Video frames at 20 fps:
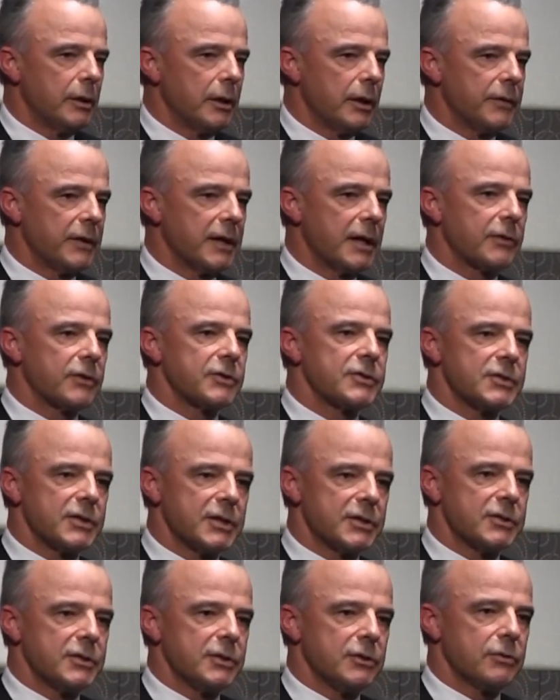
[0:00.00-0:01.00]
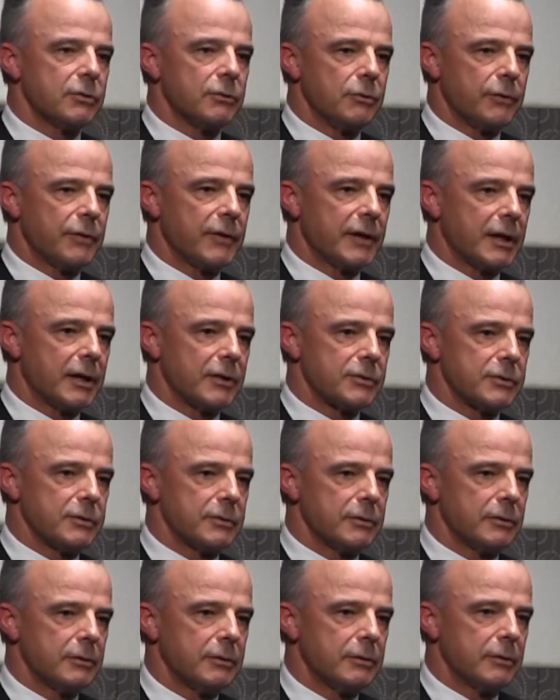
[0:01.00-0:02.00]
and the other
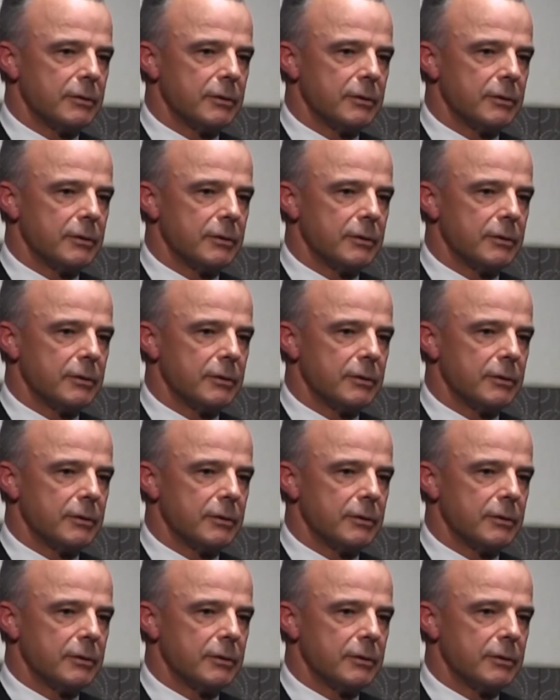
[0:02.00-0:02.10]
62,000,